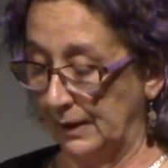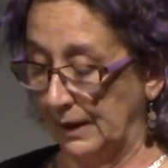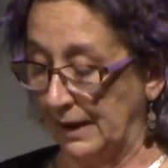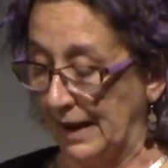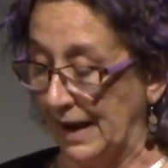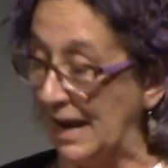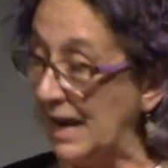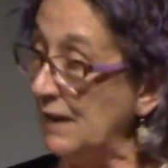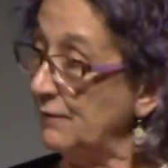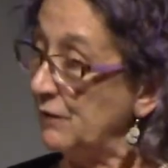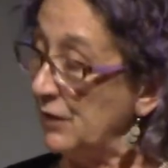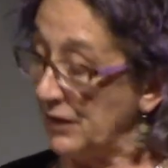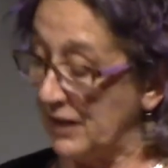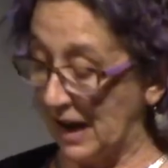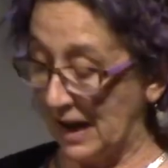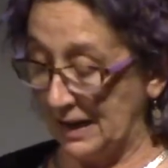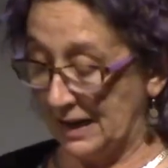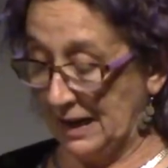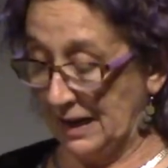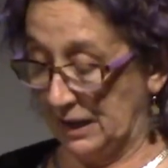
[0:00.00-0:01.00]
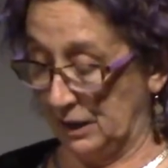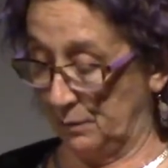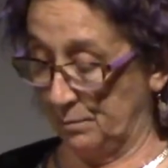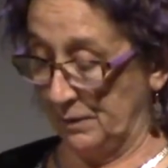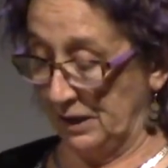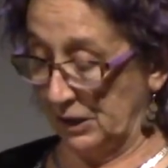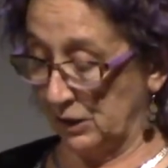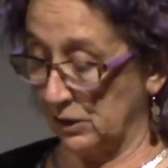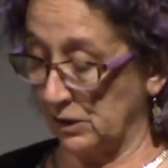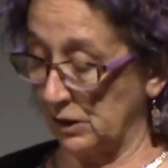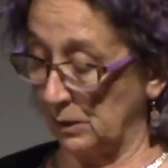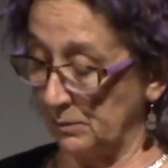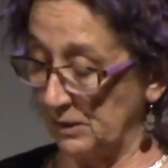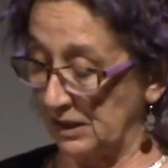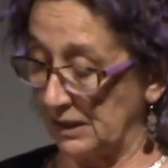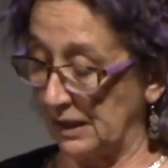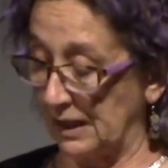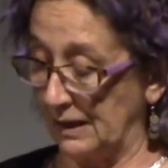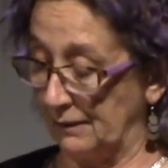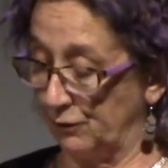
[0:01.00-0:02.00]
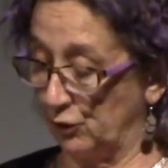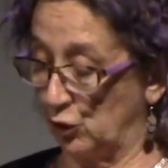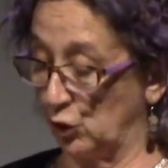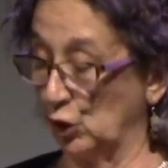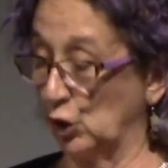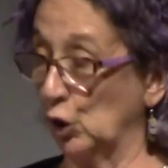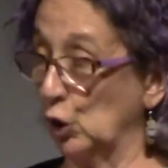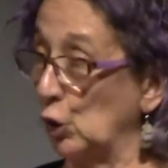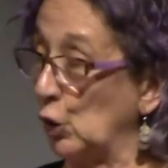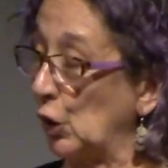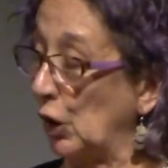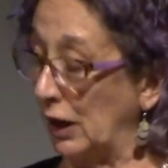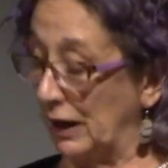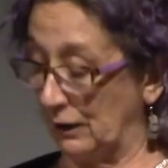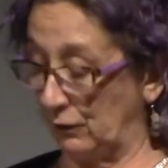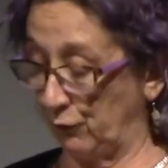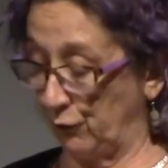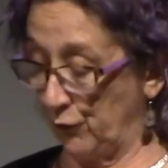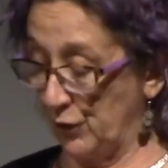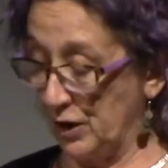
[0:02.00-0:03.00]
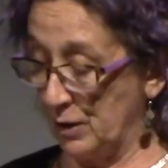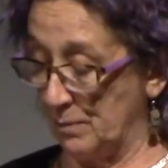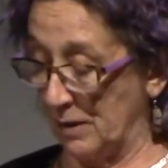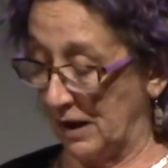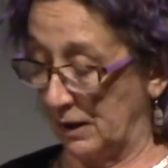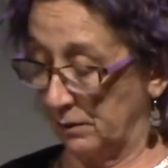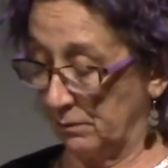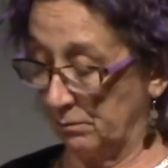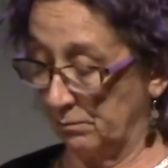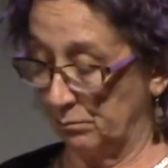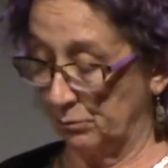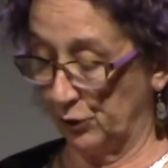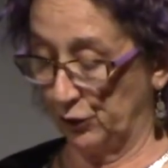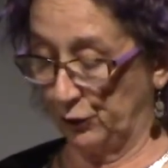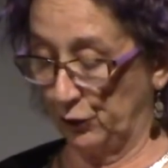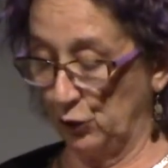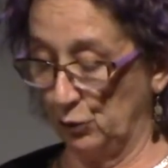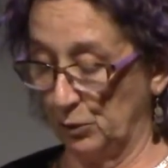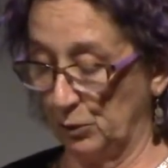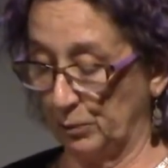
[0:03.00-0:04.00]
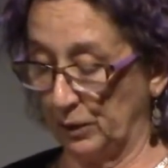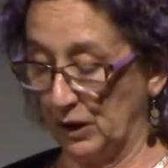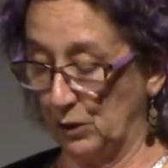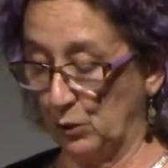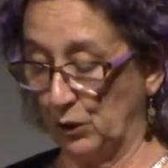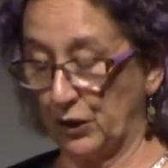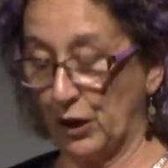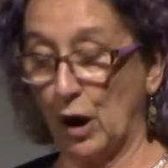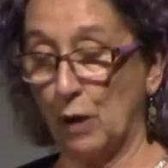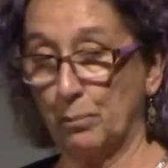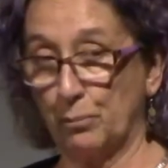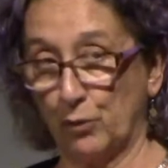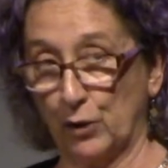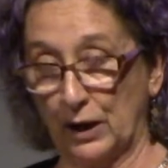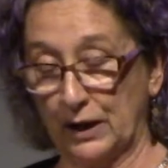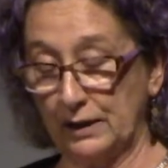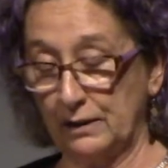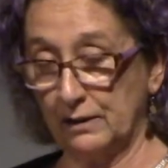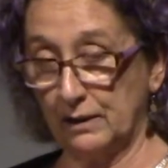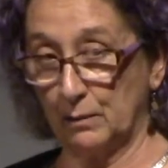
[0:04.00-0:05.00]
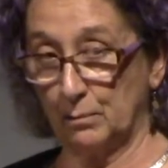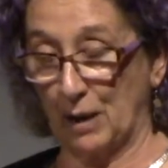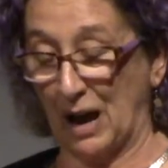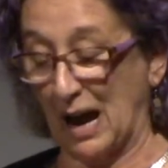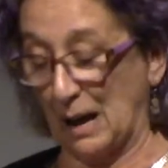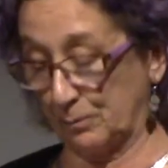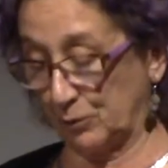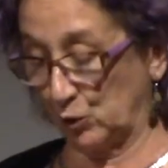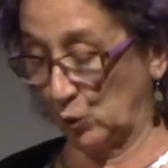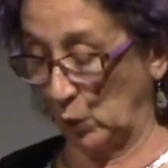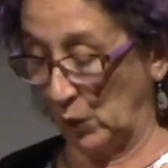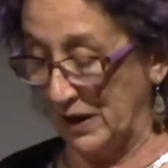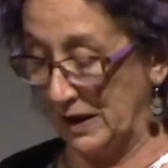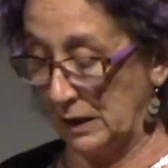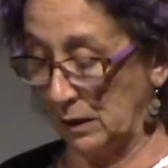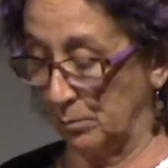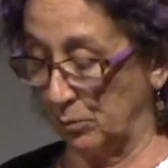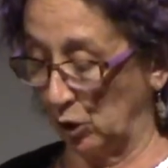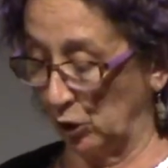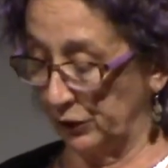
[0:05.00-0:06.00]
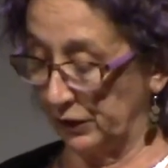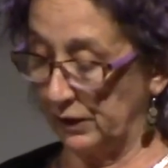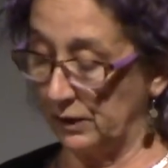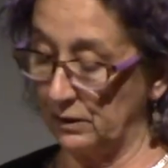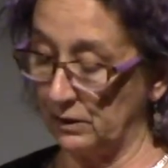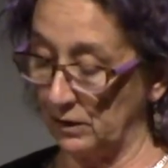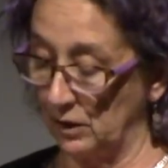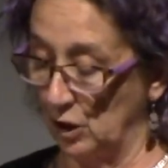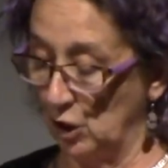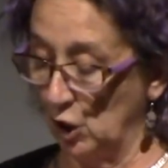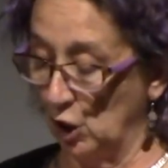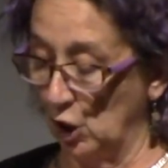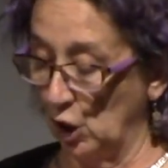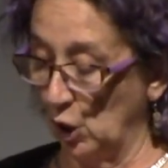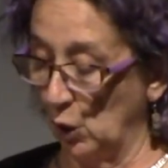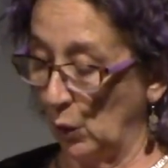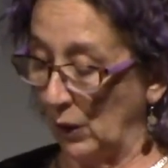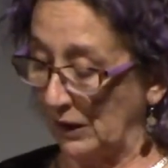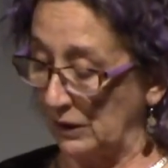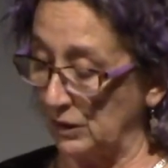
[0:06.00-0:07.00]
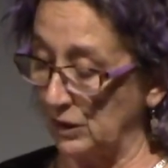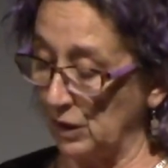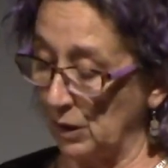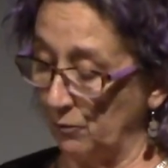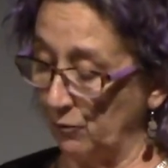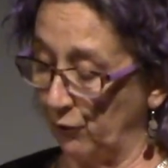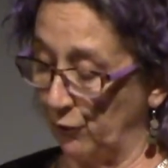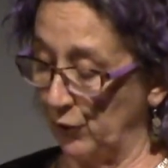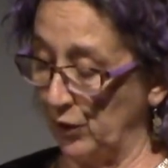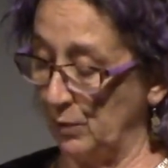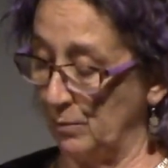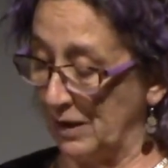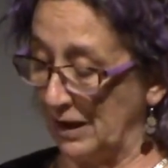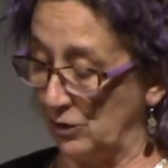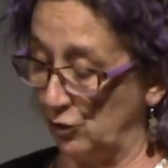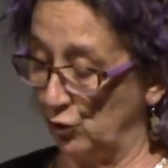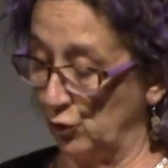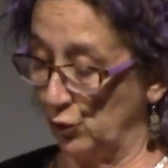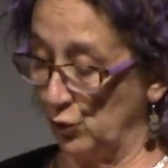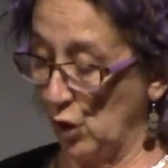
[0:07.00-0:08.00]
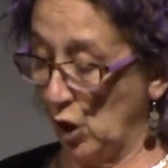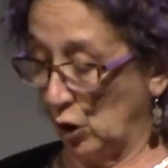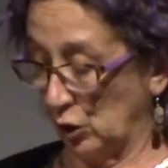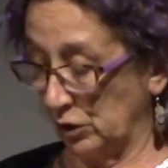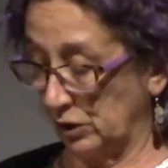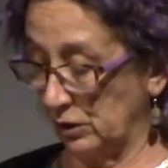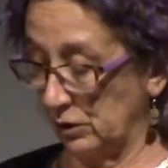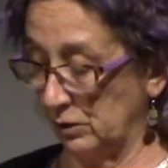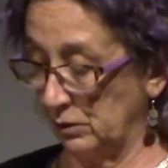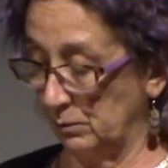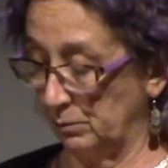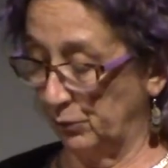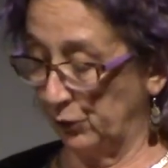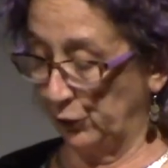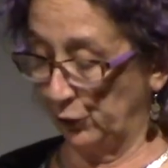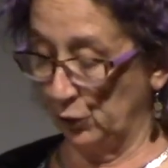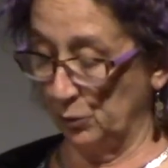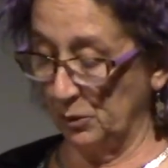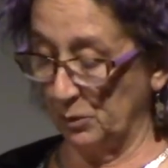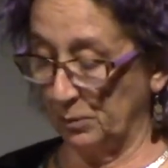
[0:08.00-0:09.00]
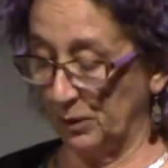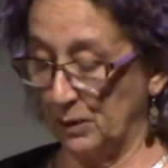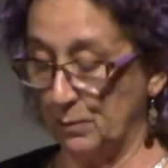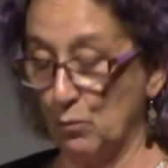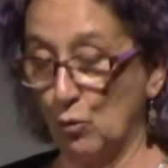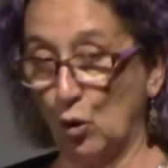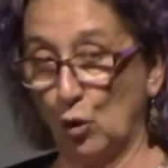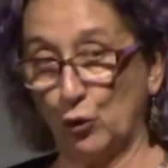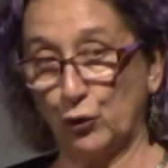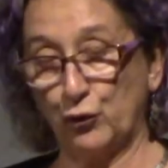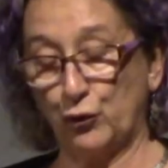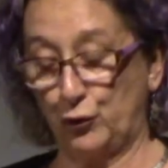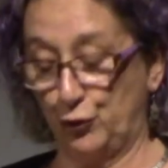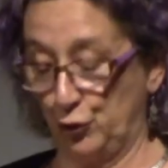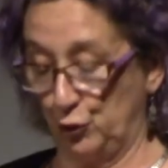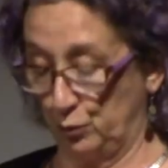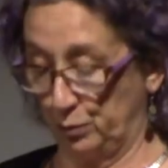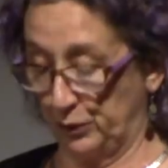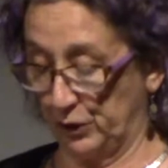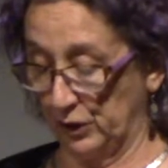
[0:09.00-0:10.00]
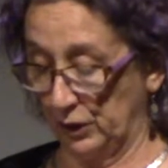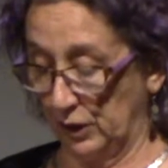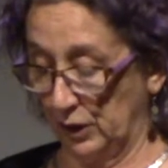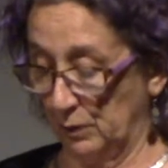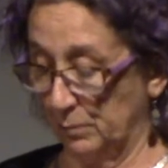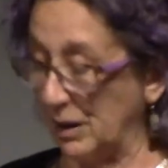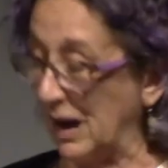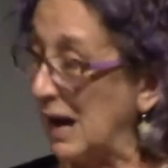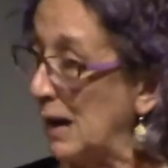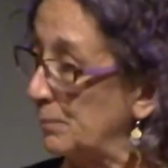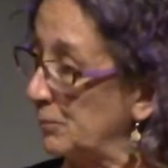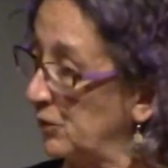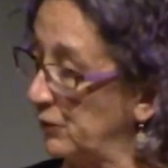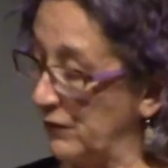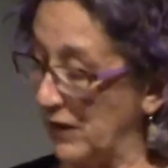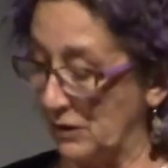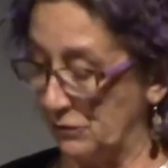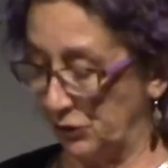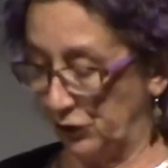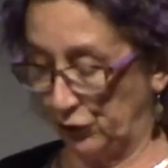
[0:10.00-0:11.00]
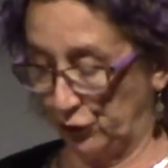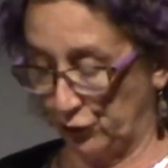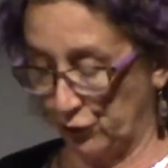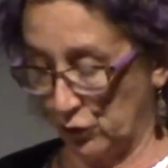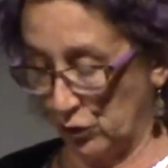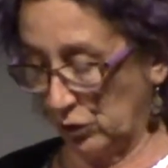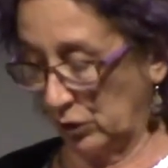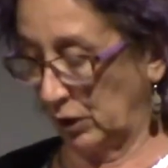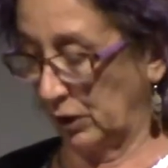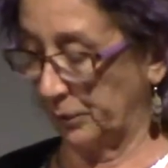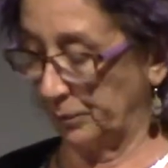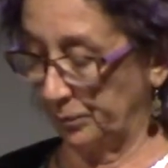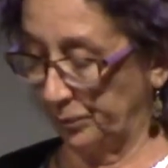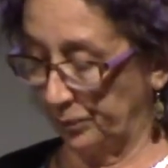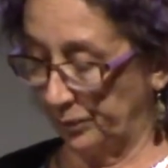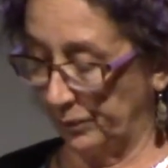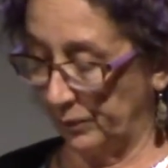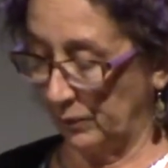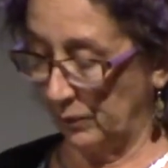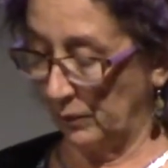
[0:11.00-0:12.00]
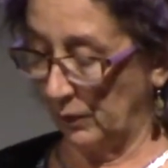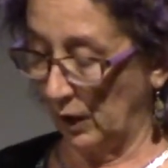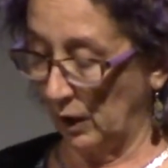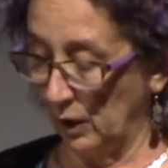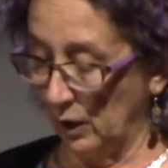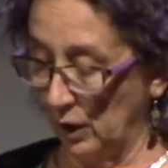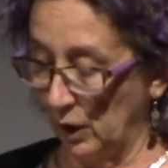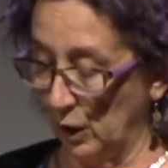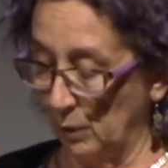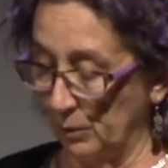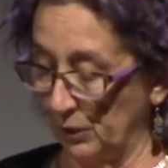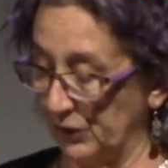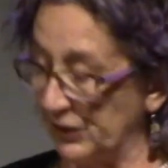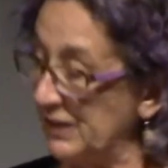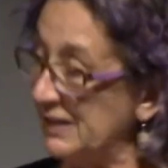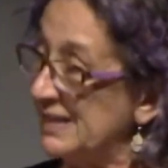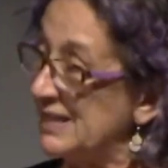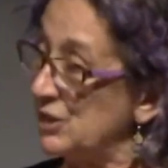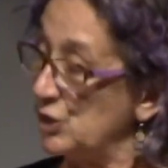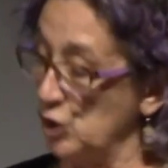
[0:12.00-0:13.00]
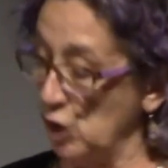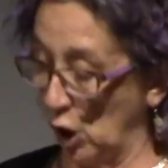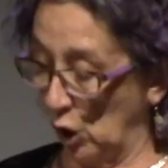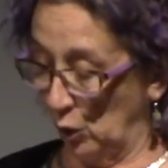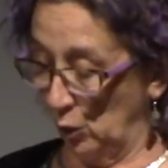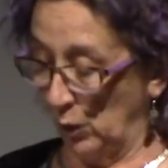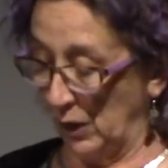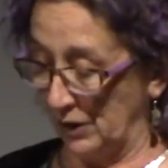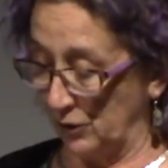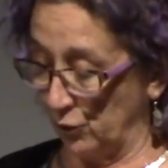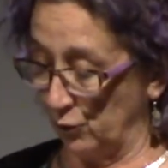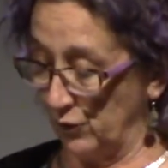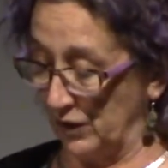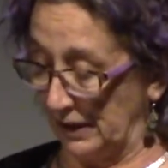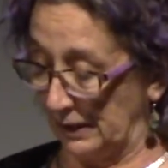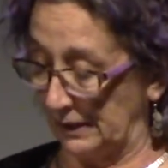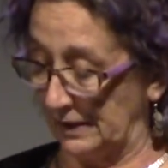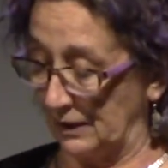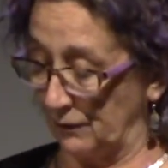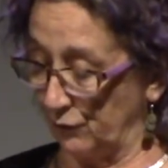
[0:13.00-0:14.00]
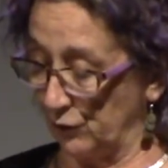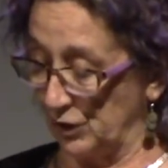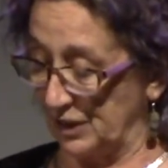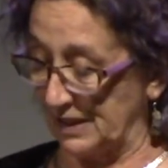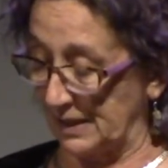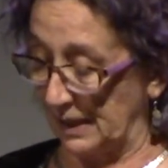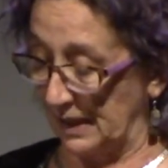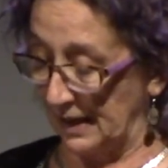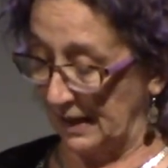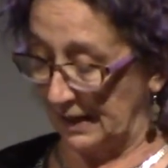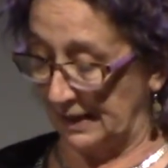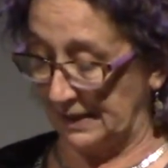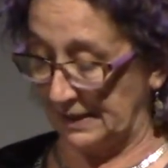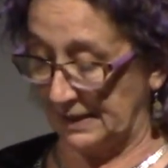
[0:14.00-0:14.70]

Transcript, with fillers: Even then, he admits, some slaves could look like free men, presumably with upright and perhaps weaker bodies, while some free men do not, presumably more stooped, perhaps very strong. But this is not where the real difference lies.